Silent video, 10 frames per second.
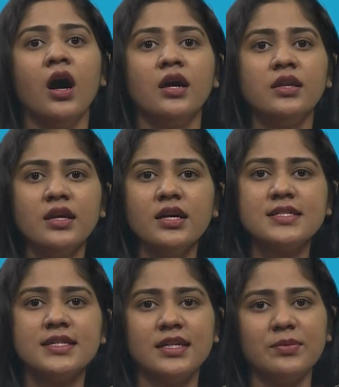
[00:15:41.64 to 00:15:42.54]
Real
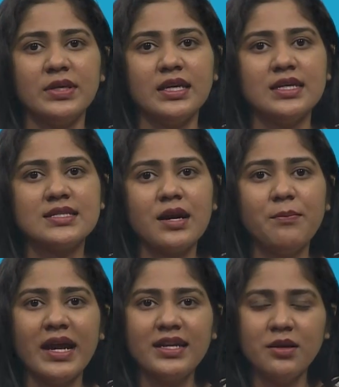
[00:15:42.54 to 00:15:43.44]
GDP is a
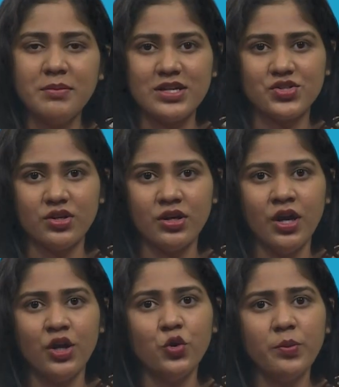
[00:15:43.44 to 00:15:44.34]
better measure
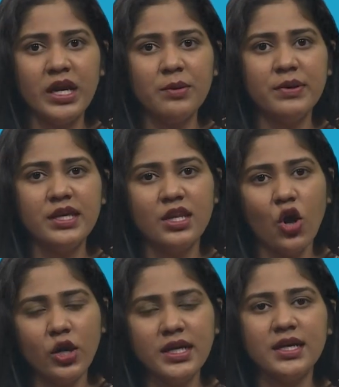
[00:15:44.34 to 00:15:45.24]
to make
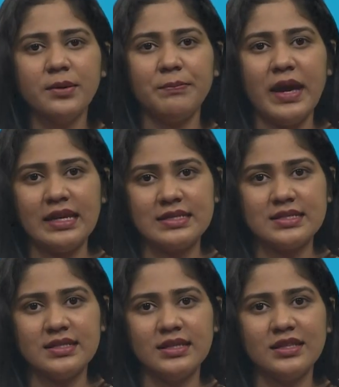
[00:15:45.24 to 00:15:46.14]
periodic
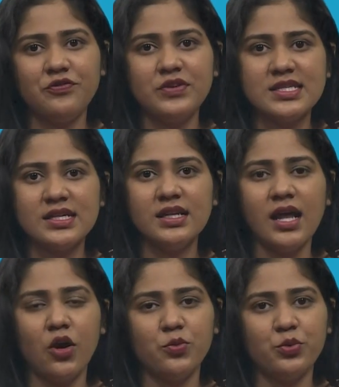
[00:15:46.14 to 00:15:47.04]
comparison in the physical
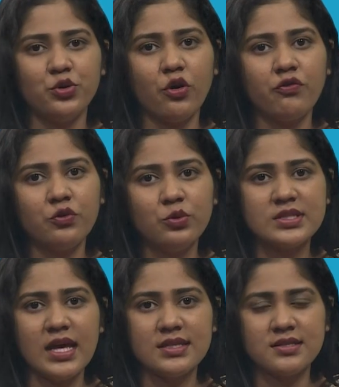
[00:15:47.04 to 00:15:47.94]
output of
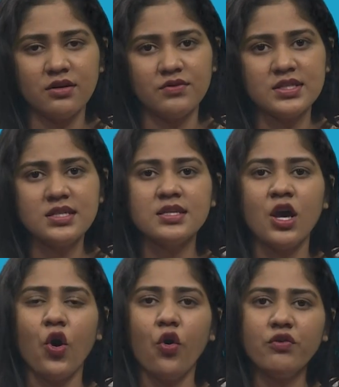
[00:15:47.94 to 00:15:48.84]
goods and services
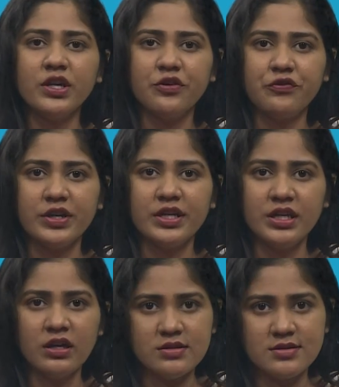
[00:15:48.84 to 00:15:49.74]
over different
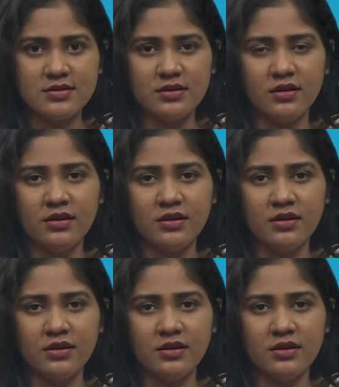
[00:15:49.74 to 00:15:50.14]
years.